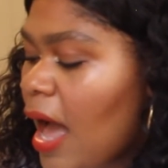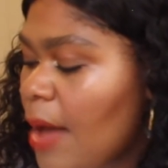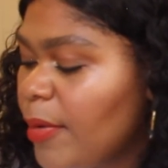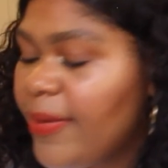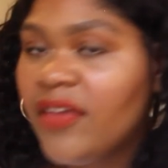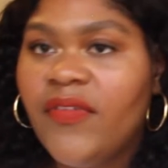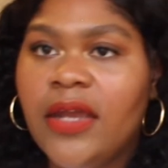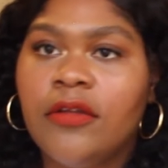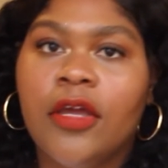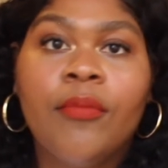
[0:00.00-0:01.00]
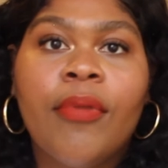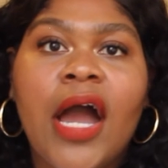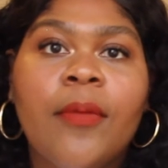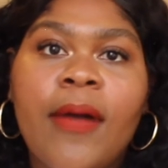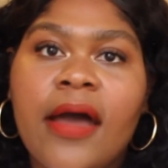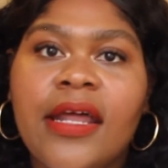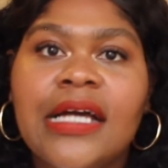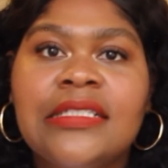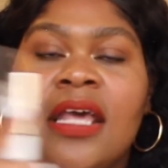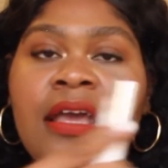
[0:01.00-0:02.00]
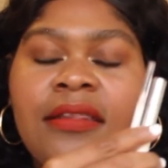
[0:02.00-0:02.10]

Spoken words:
I'm a big fan of their brow products.